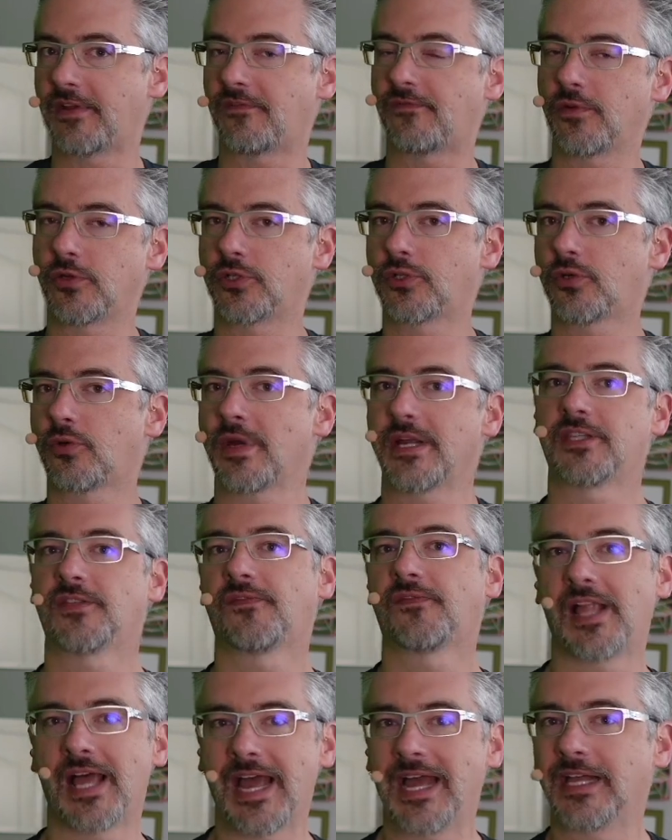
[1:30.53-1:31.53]
different trace
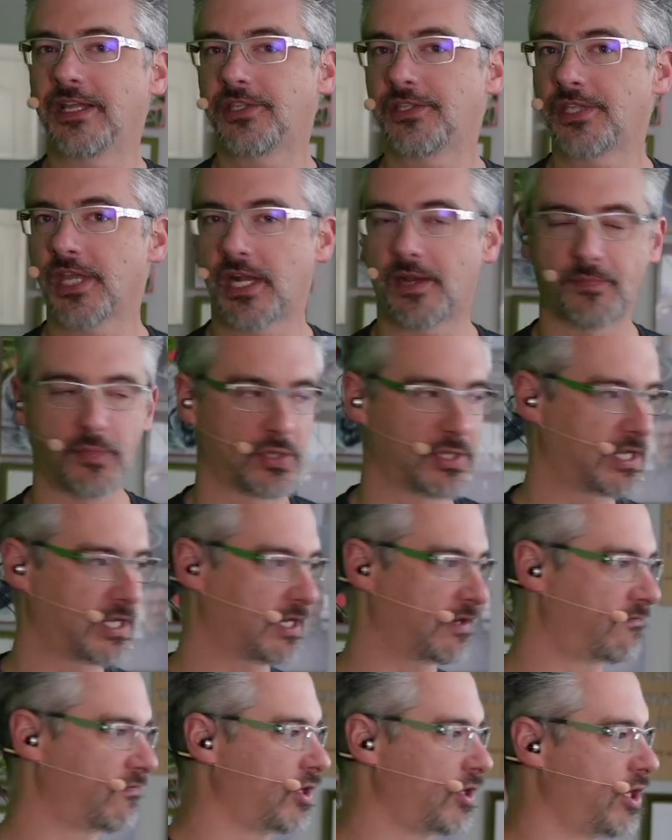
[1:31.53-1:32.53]
flags set up on the
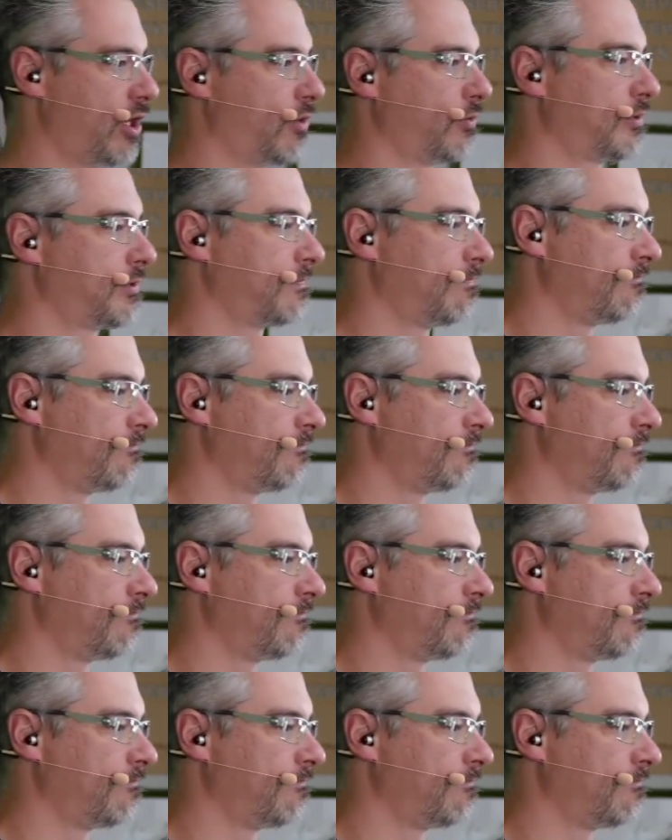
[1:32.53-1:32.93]
different nodes.